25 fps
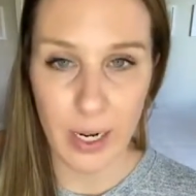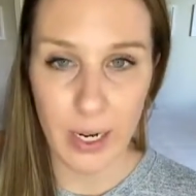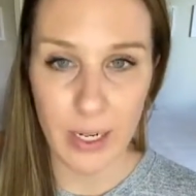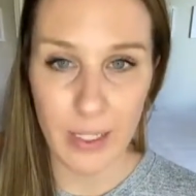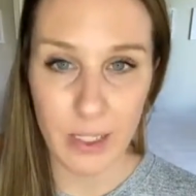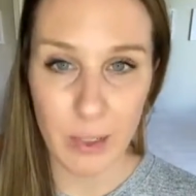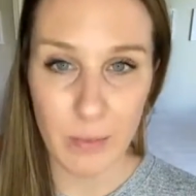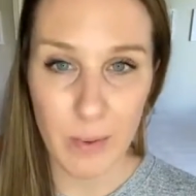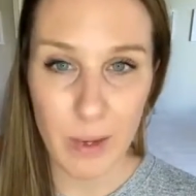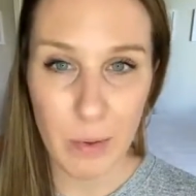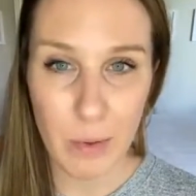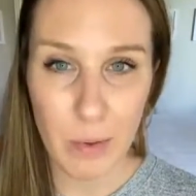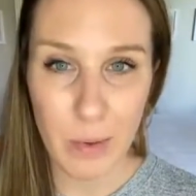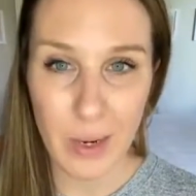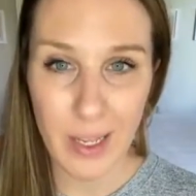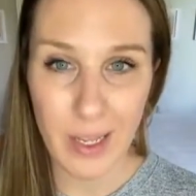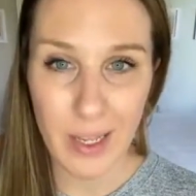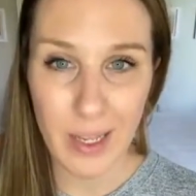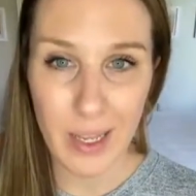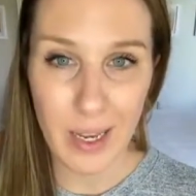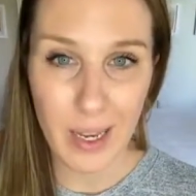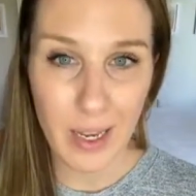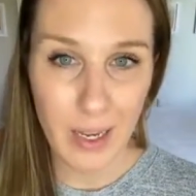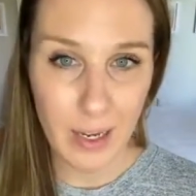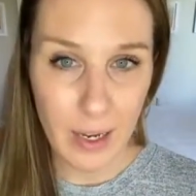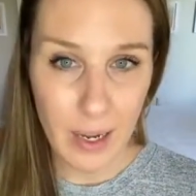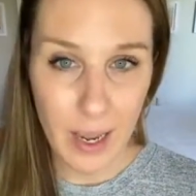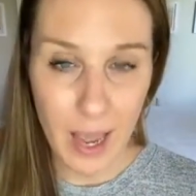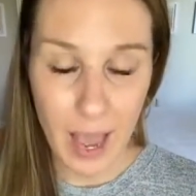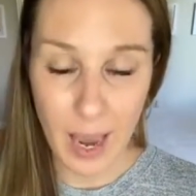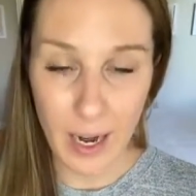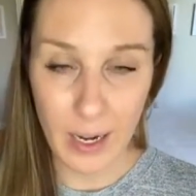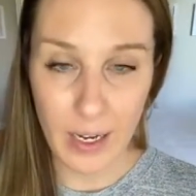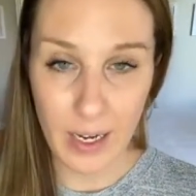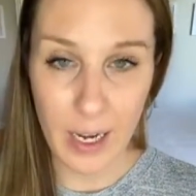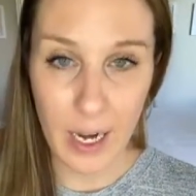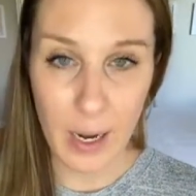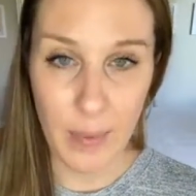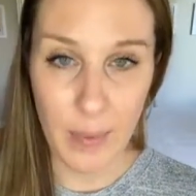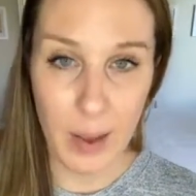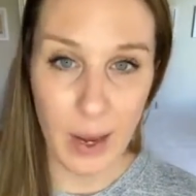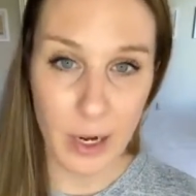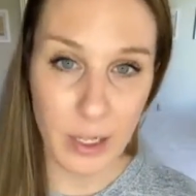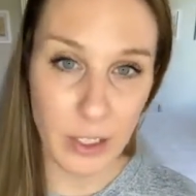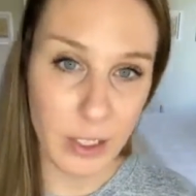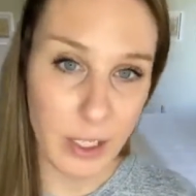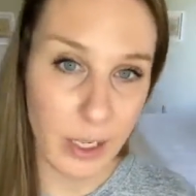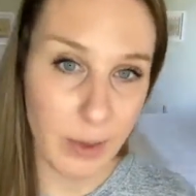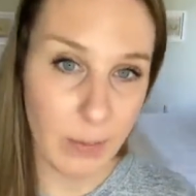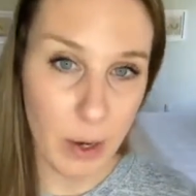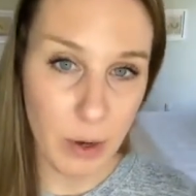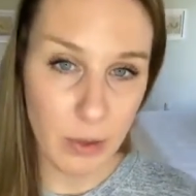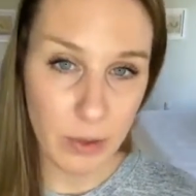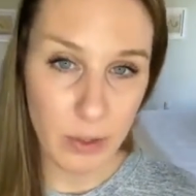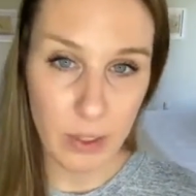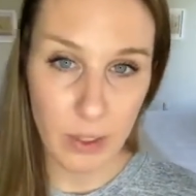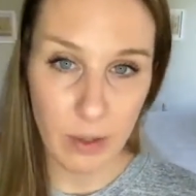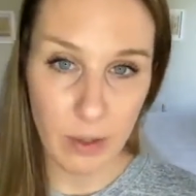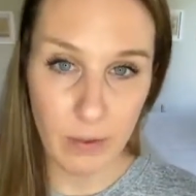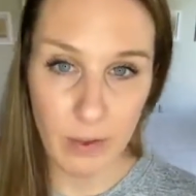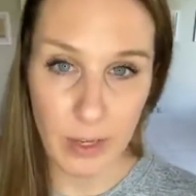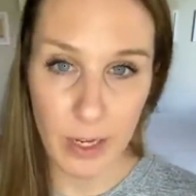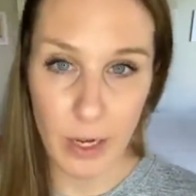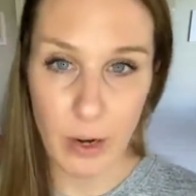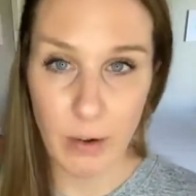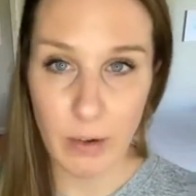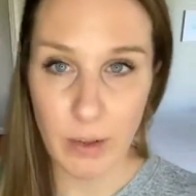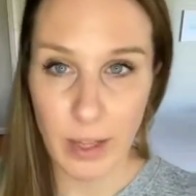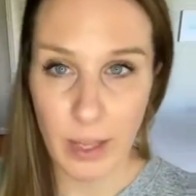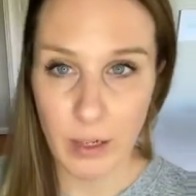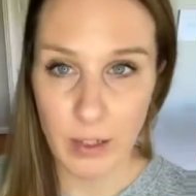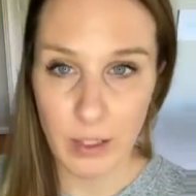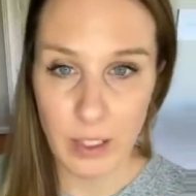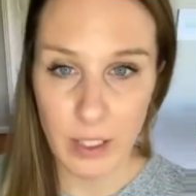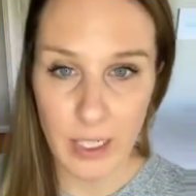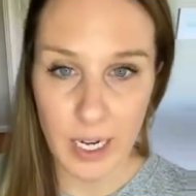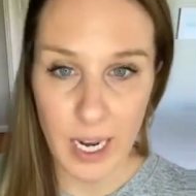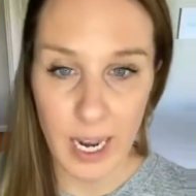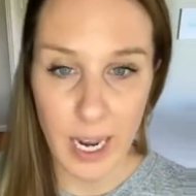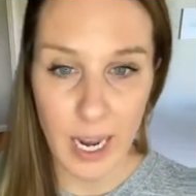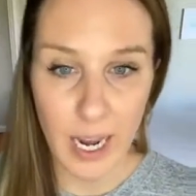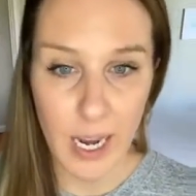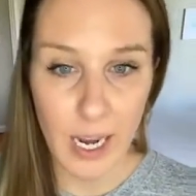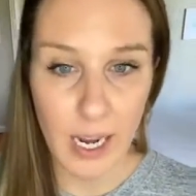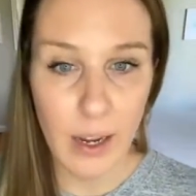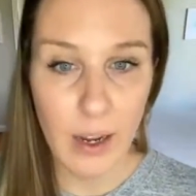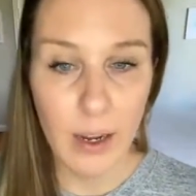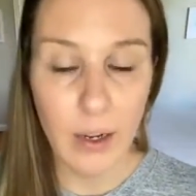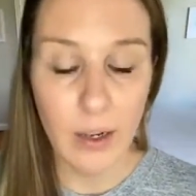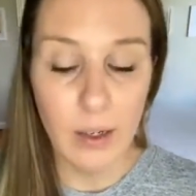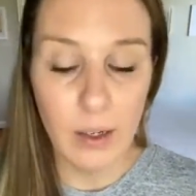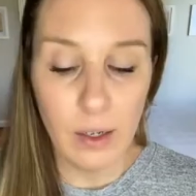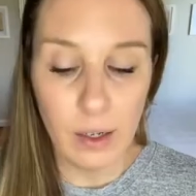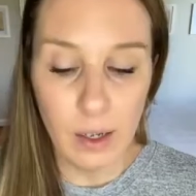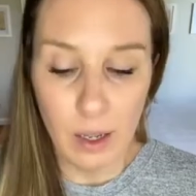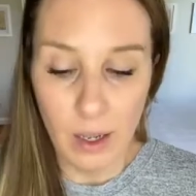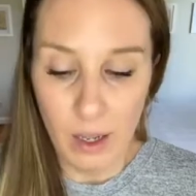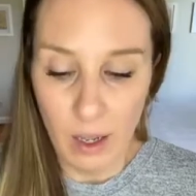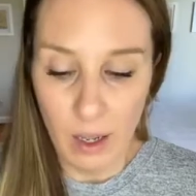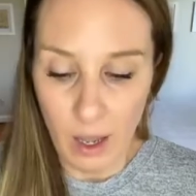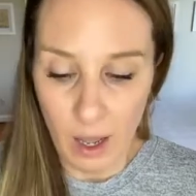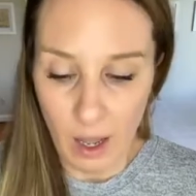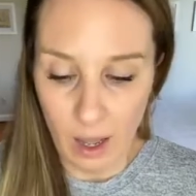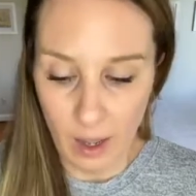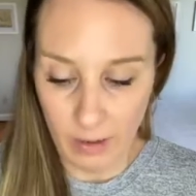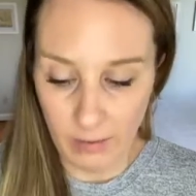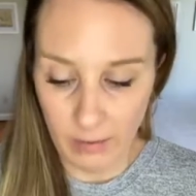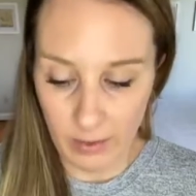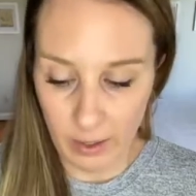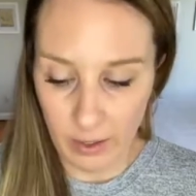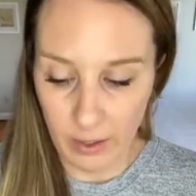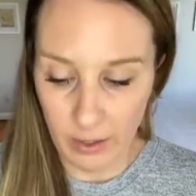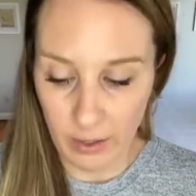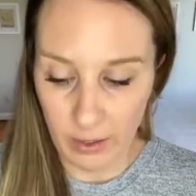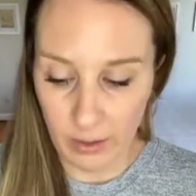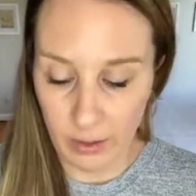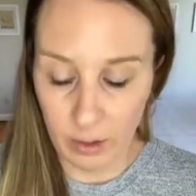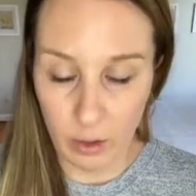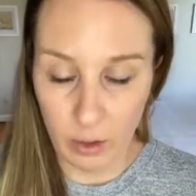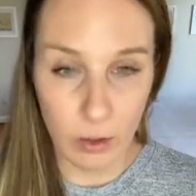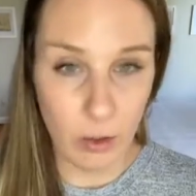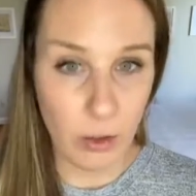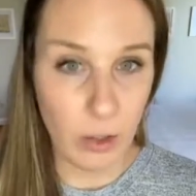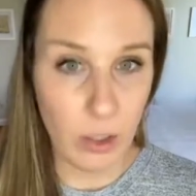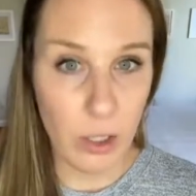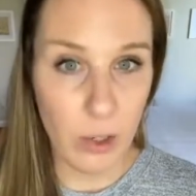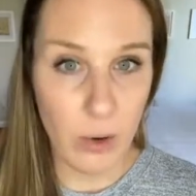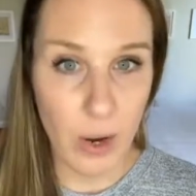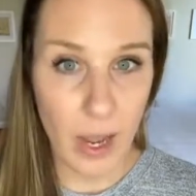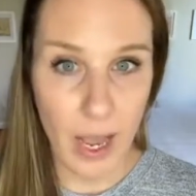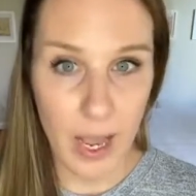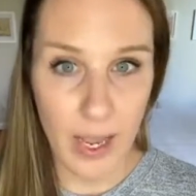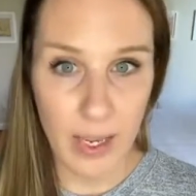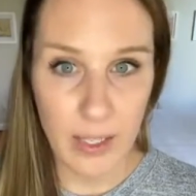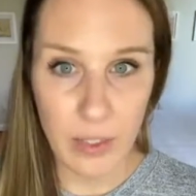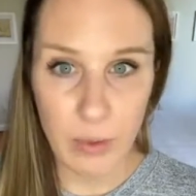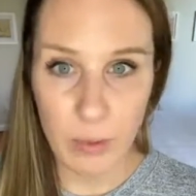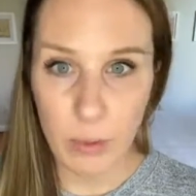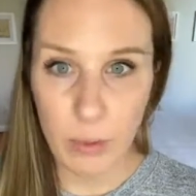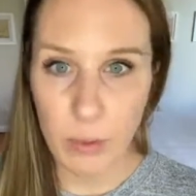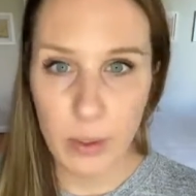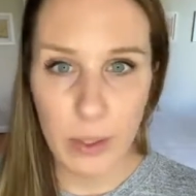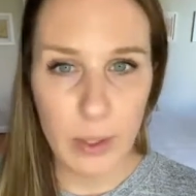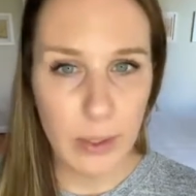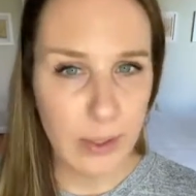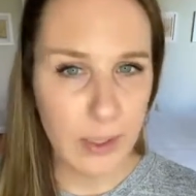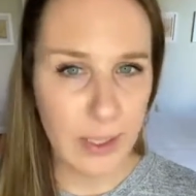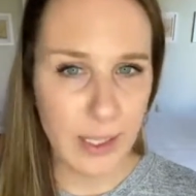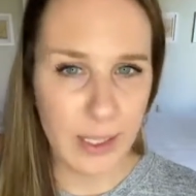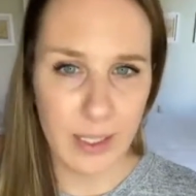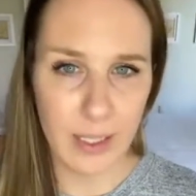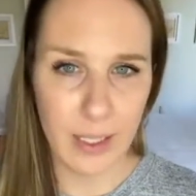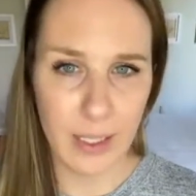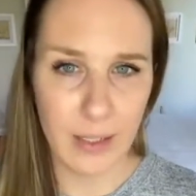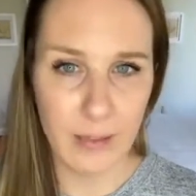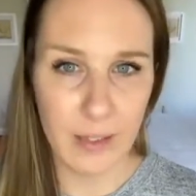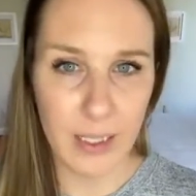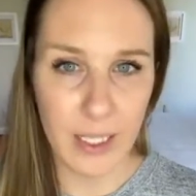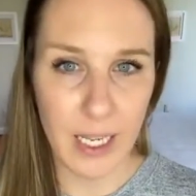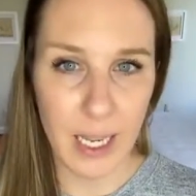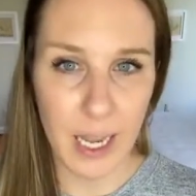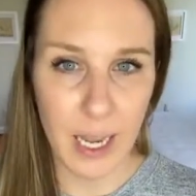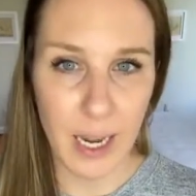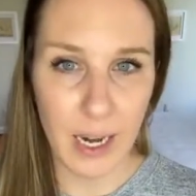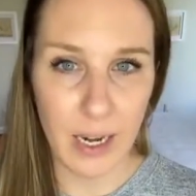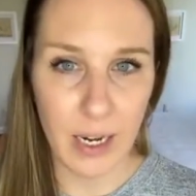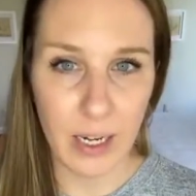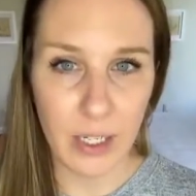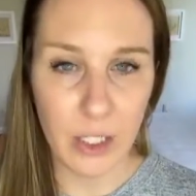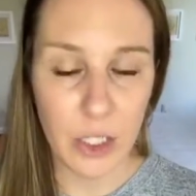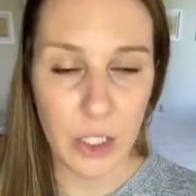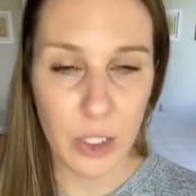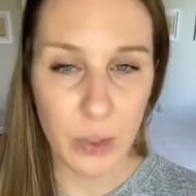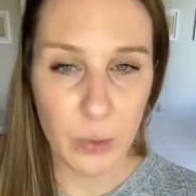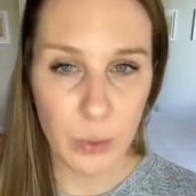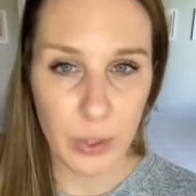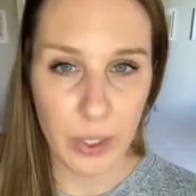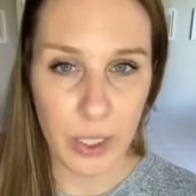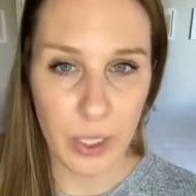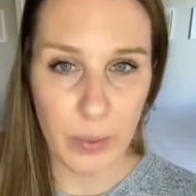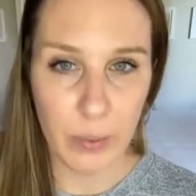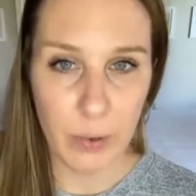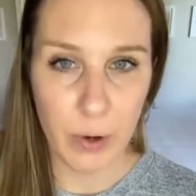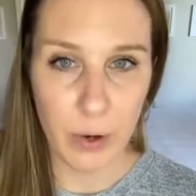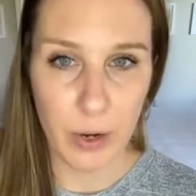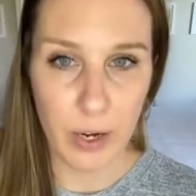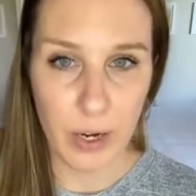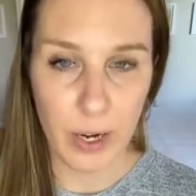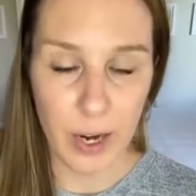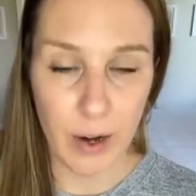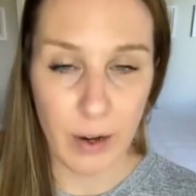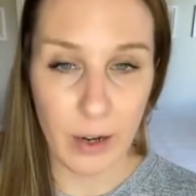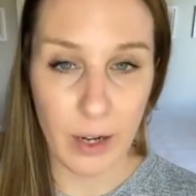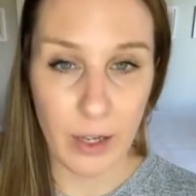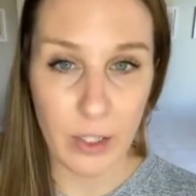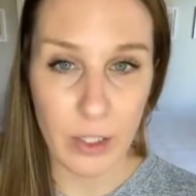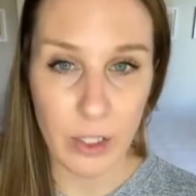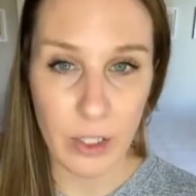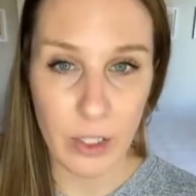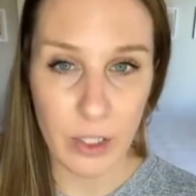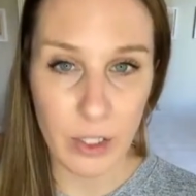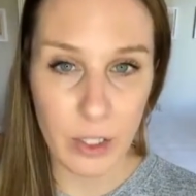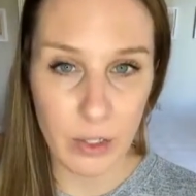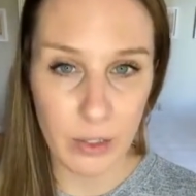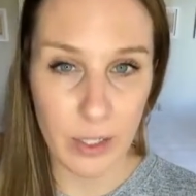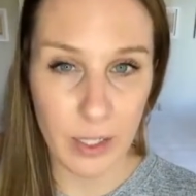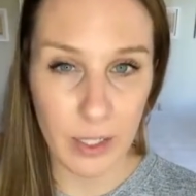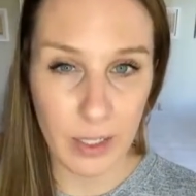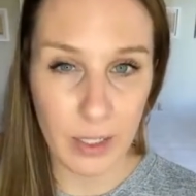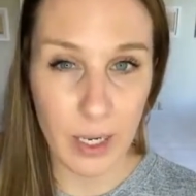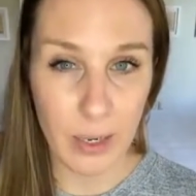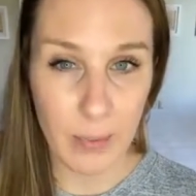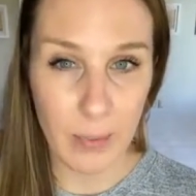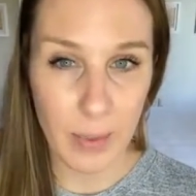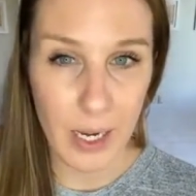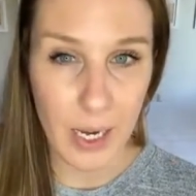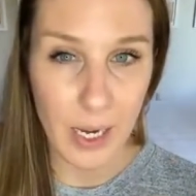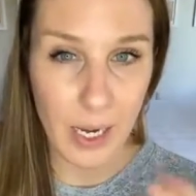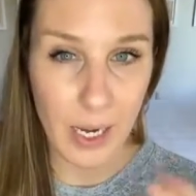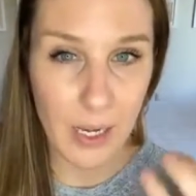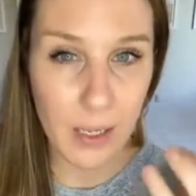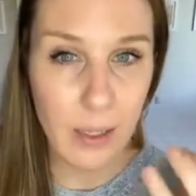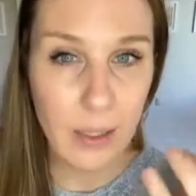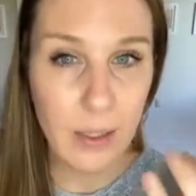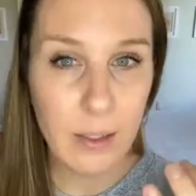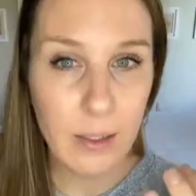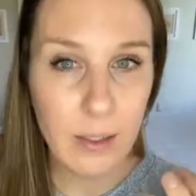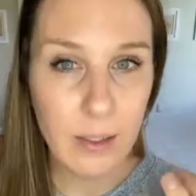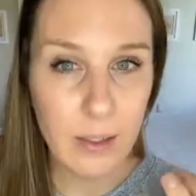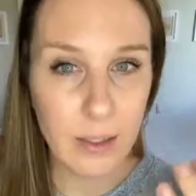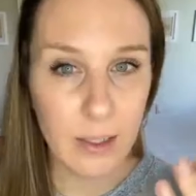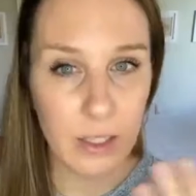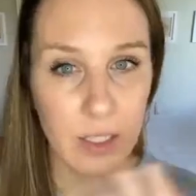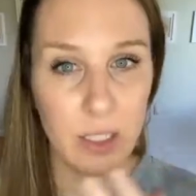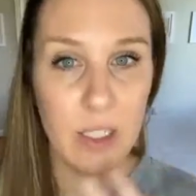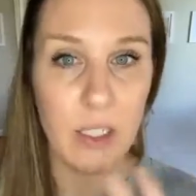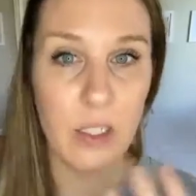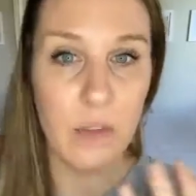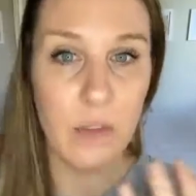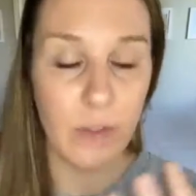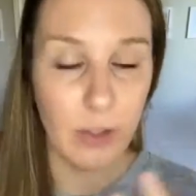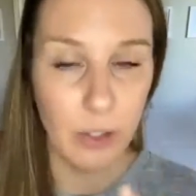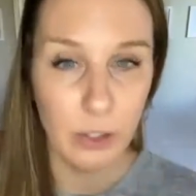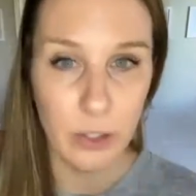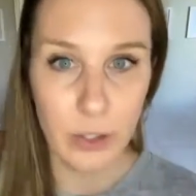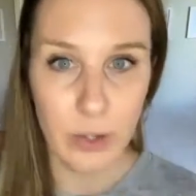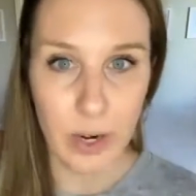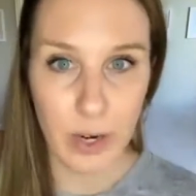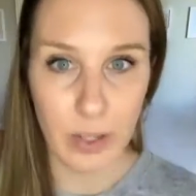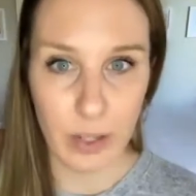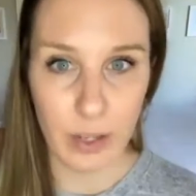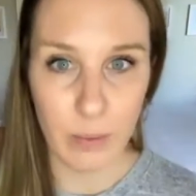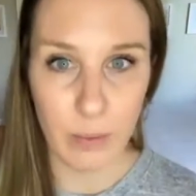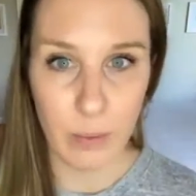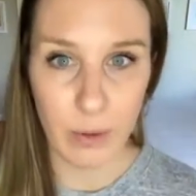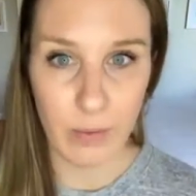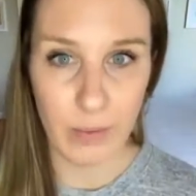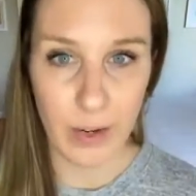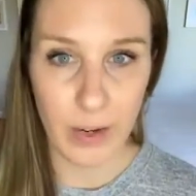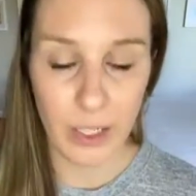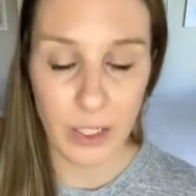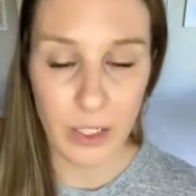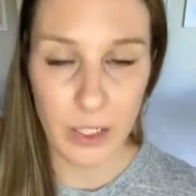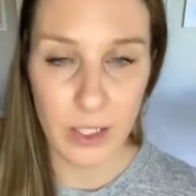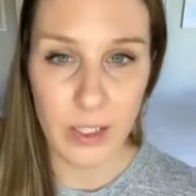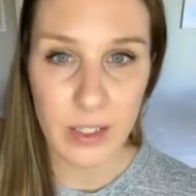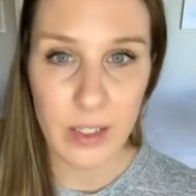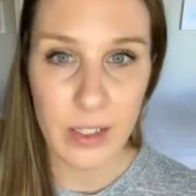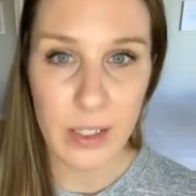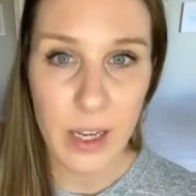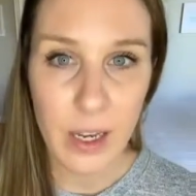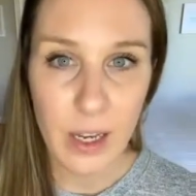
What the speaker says: So people with acne, I'm actually posting a video later today of a girl who has real sensitive skin and she's really broken out and she's using Demi to just filter out the imperfections.